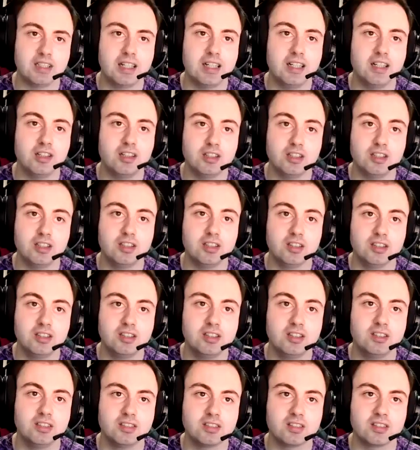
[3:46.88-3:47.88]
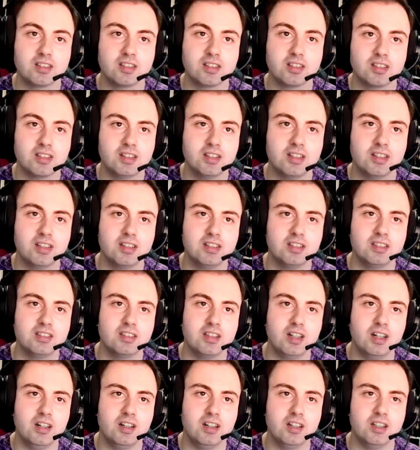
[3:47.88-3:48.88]
They are good.
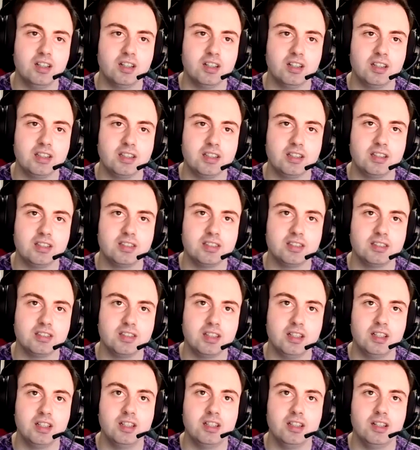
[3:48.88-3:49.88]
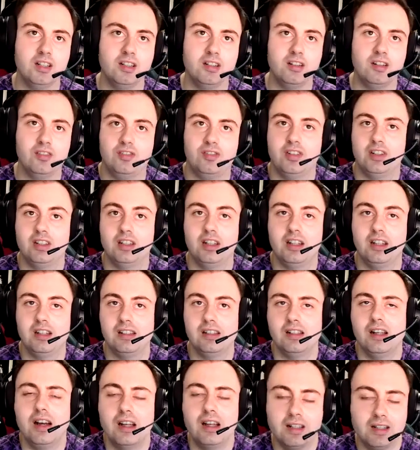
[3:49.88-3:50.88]
I like. I
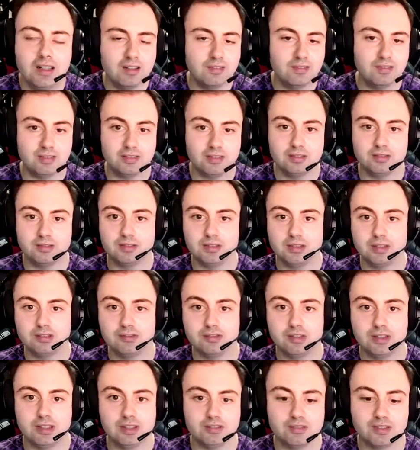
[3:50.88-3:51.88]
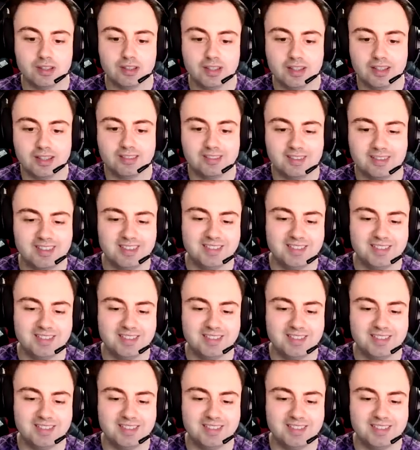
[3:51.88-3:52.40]
find 11 is really funny.